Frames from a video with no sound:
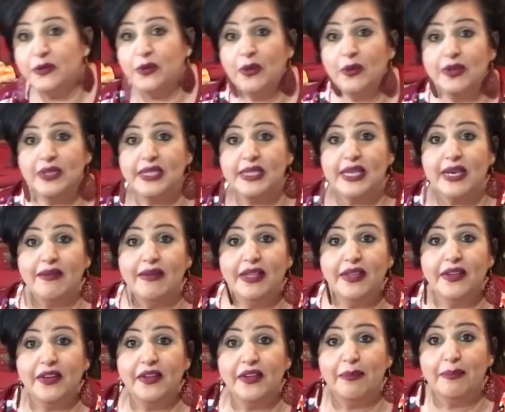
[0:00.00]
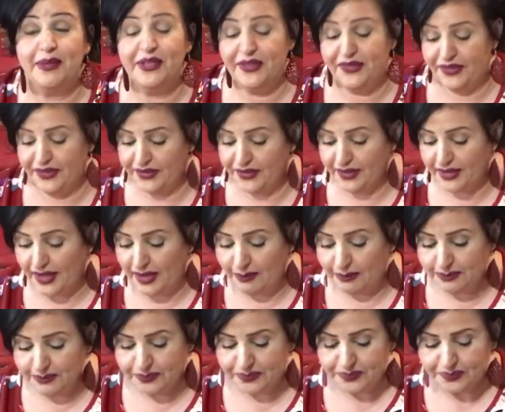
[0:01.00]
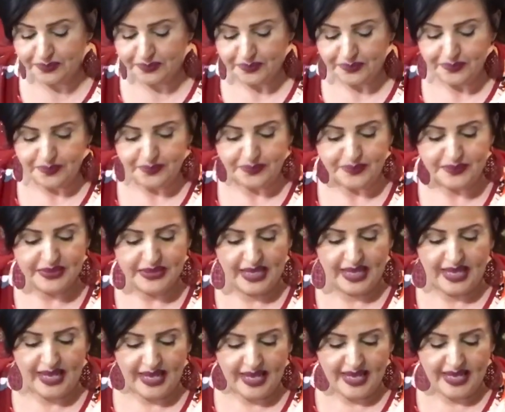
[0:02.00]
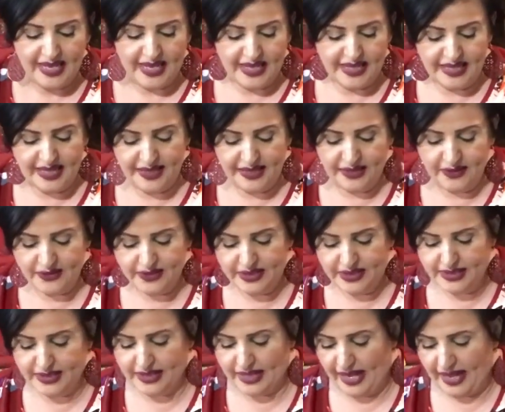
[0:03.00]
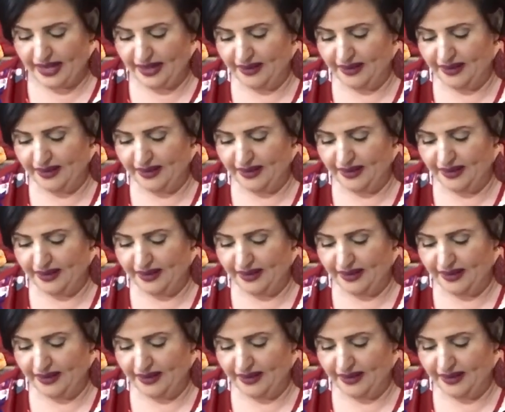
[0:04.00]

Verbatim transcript: one we're saving till the pieces come. And then there's this guy.